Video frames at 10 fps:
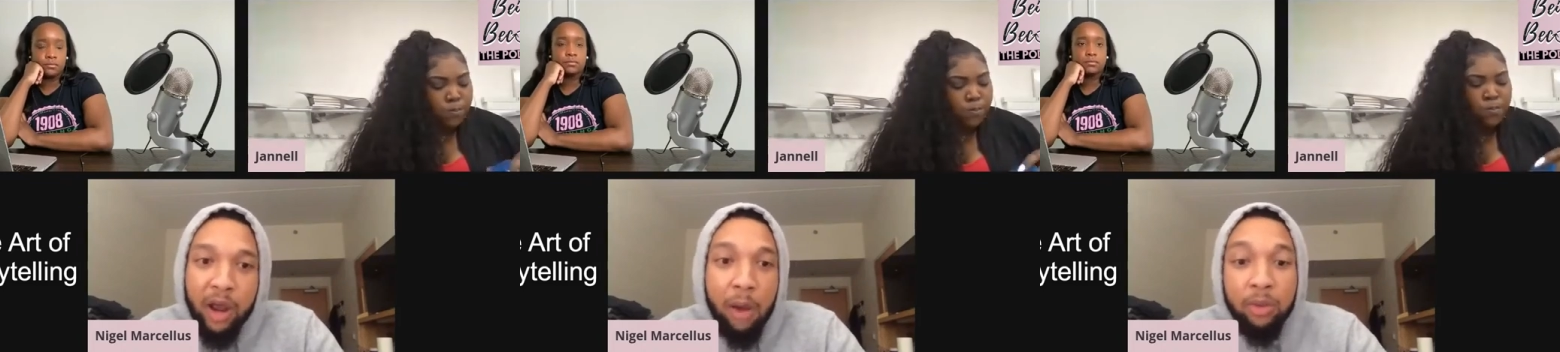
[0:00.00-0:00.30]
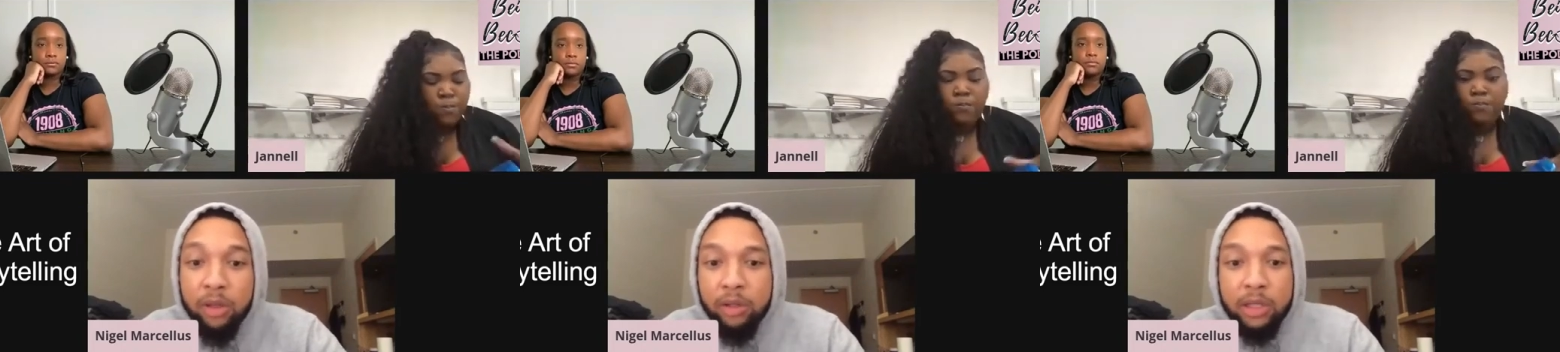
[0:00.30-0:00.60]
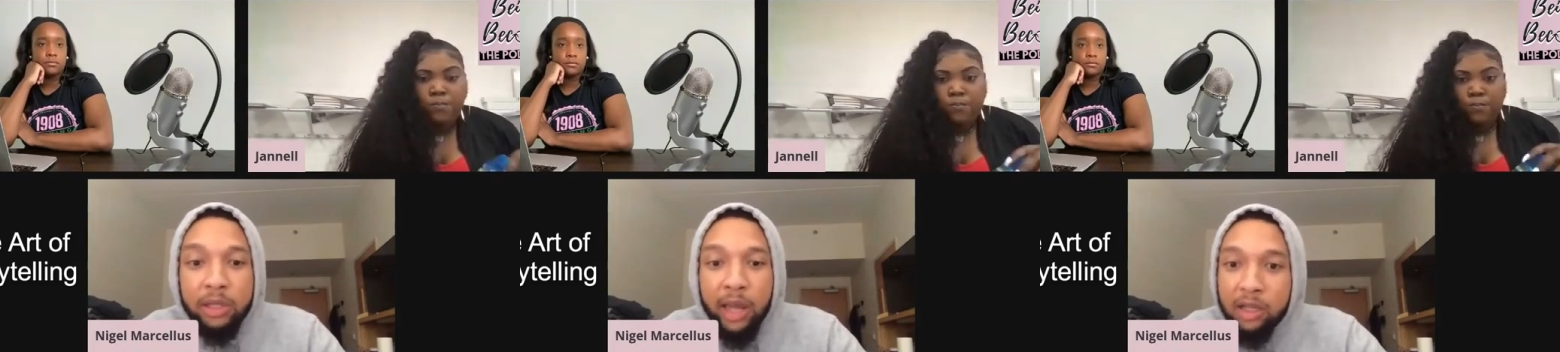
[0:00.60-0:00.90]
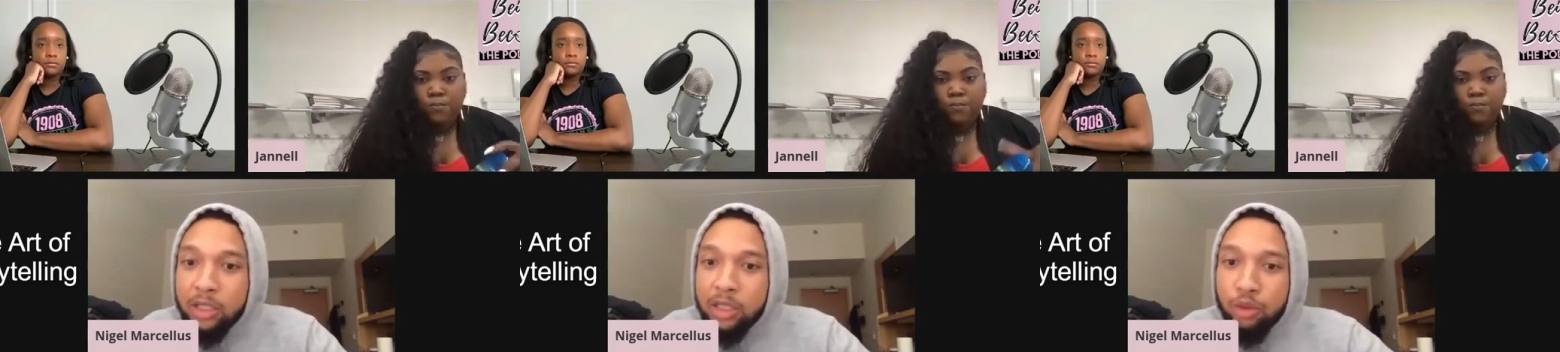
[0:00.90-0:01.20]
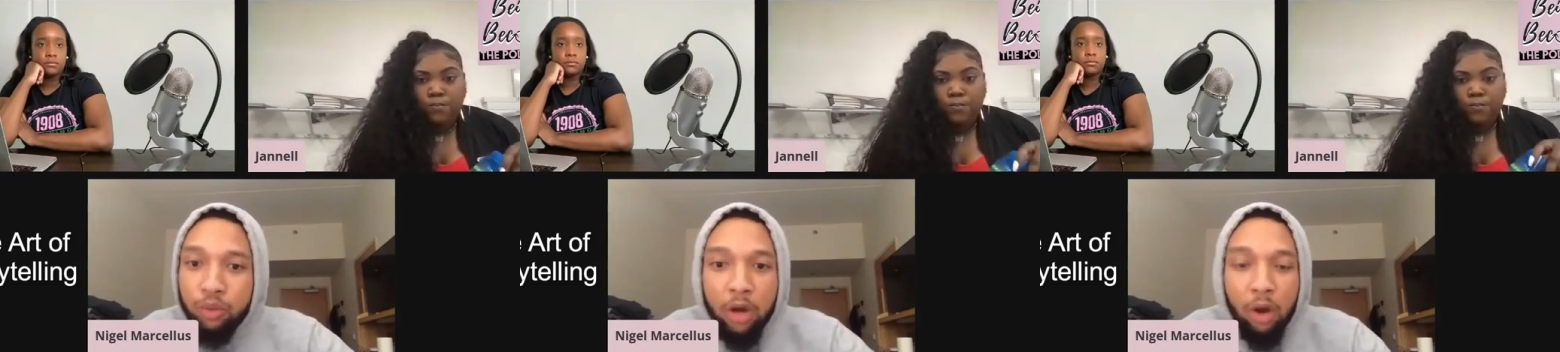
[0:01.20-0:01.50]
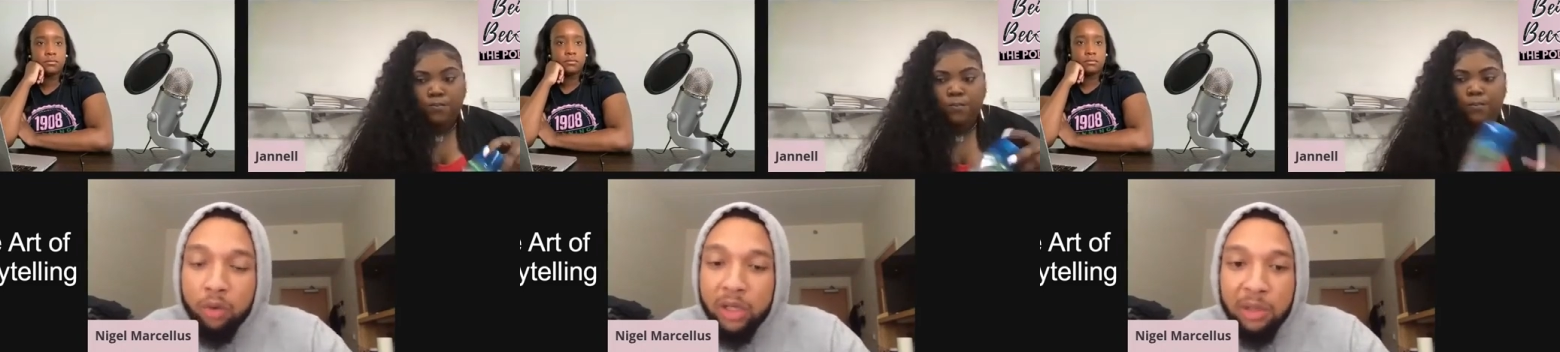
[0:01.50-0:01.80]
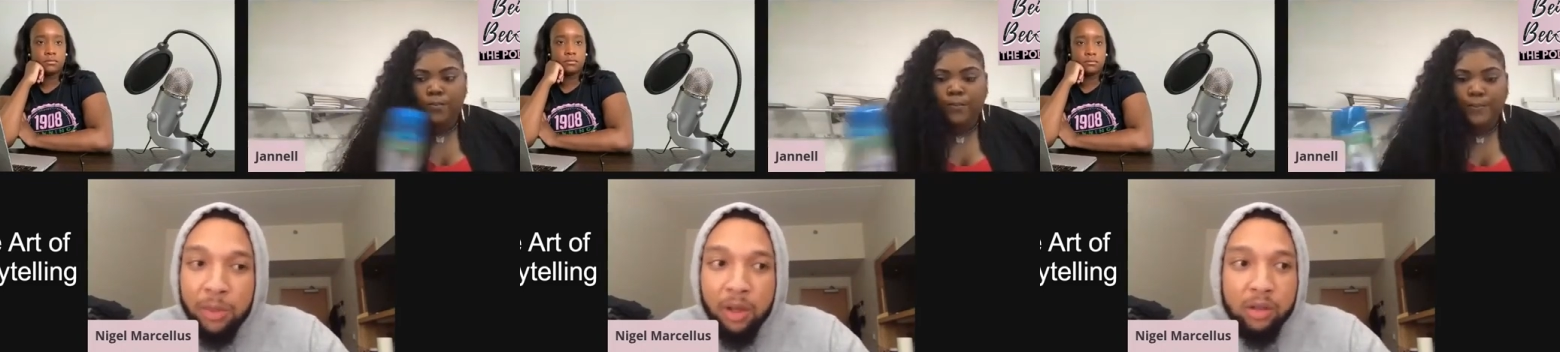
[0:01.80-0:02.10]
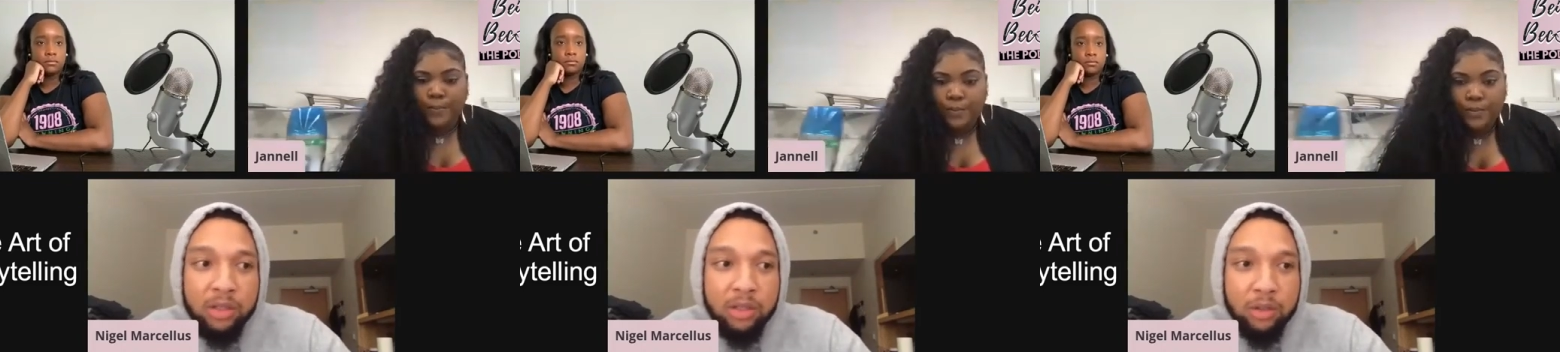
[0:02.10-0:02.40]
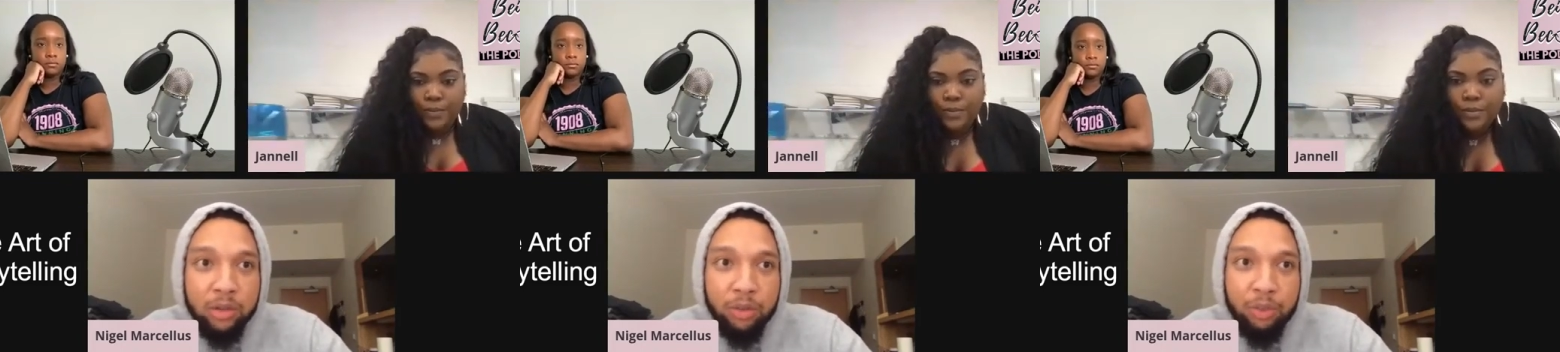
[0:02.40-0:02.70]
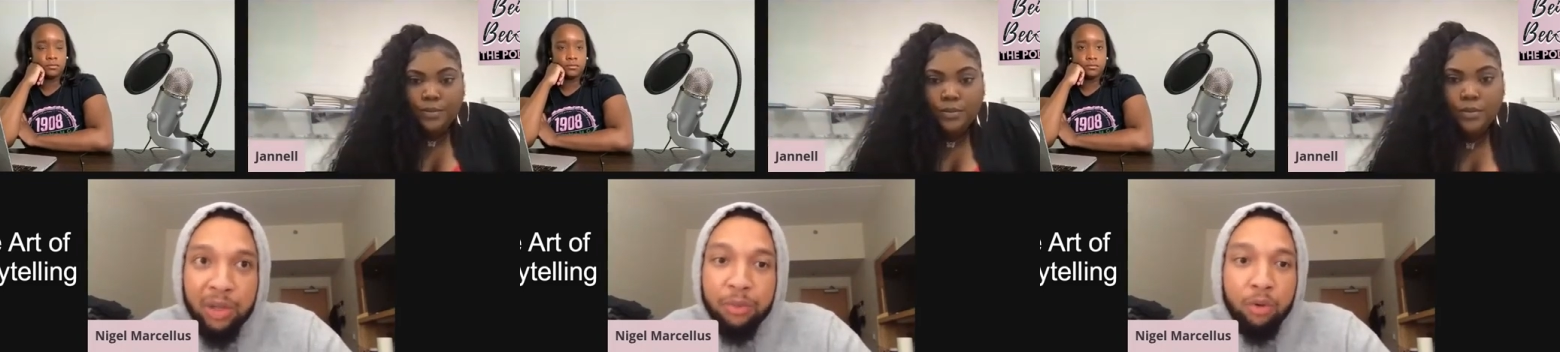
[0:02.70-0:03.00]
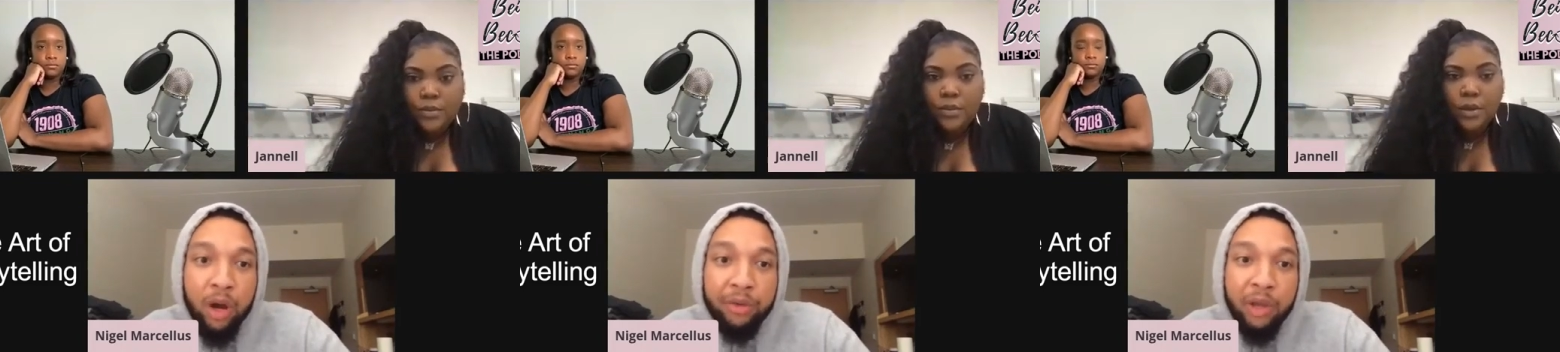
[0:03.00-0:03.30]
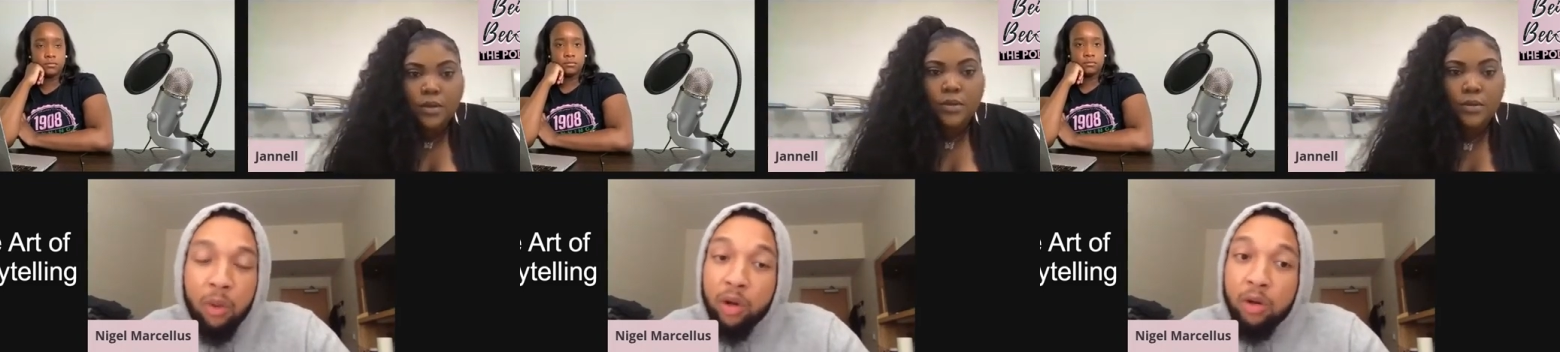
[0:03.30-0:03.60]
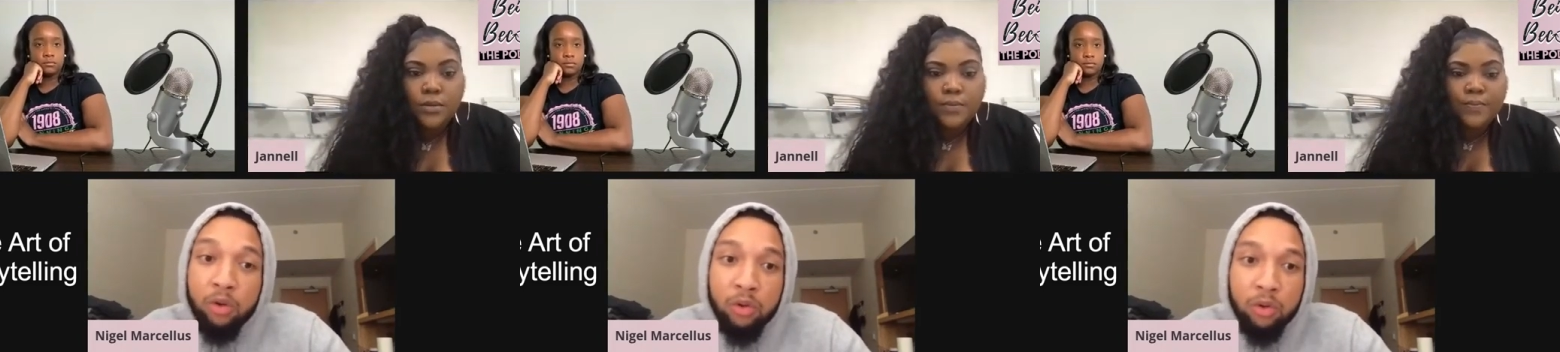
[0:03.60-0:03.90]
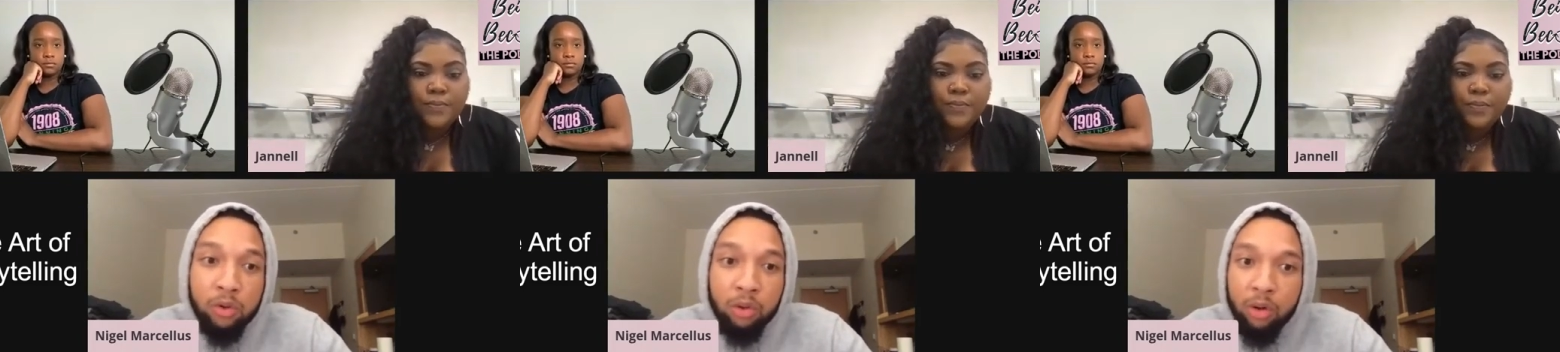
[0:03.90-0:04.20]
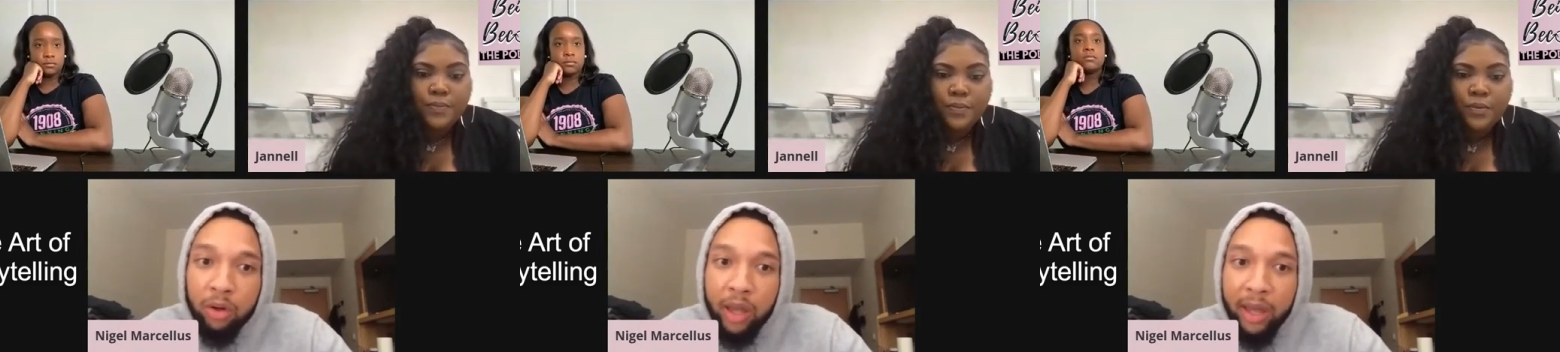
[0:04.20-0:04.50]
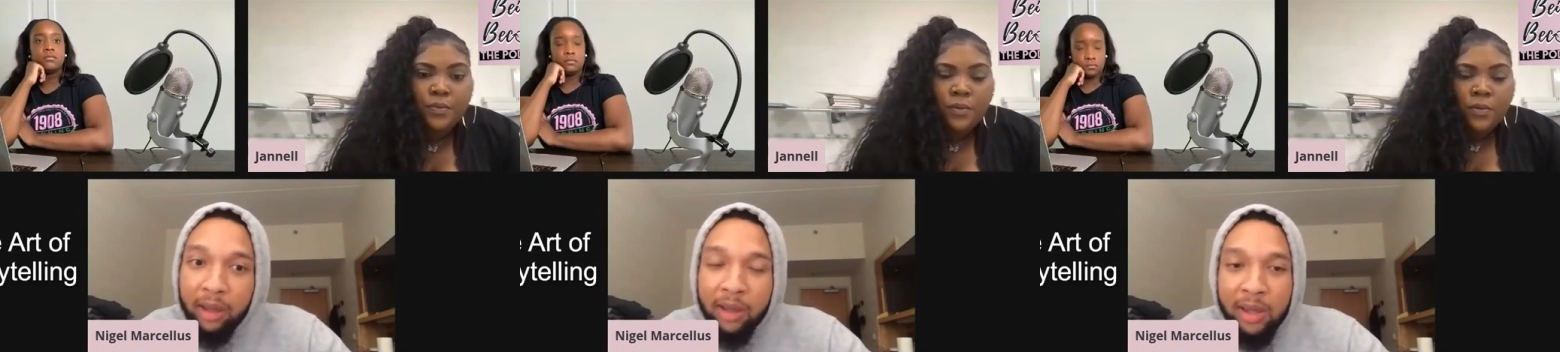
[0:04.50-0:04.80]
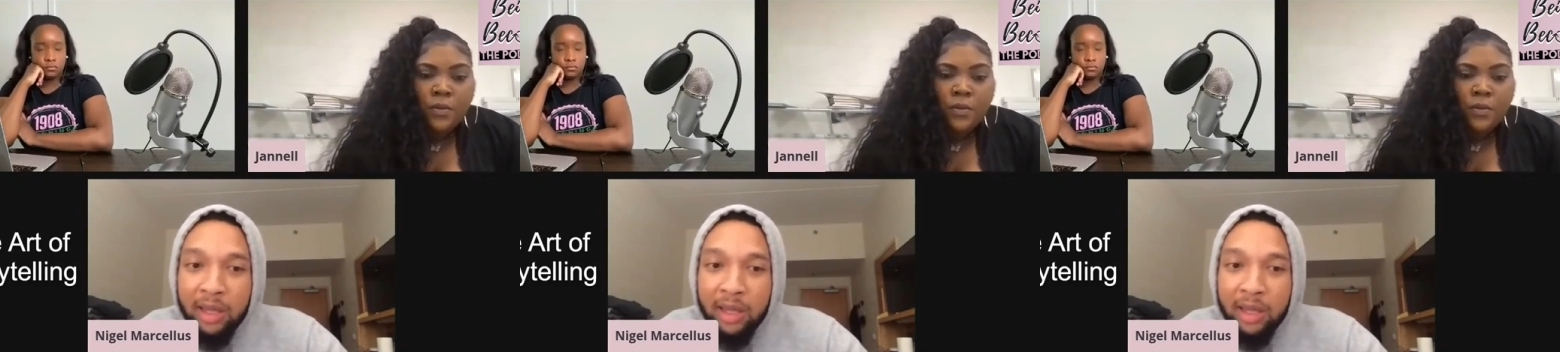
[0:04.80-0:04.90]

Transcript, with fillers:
Speaker 1: I would literally like shoot cold emails to people who I thought were cool or like